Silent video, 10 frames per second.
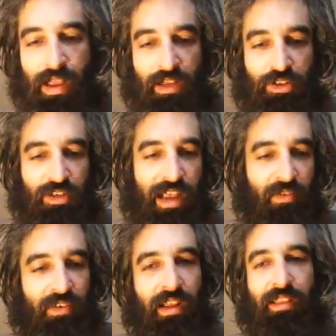And just
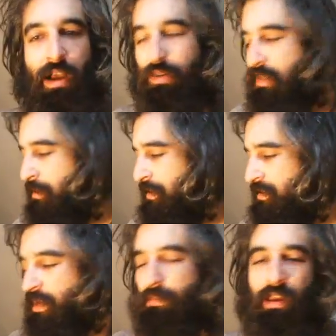every day, that was
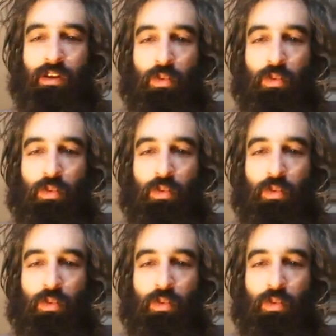Timmy's thing, man.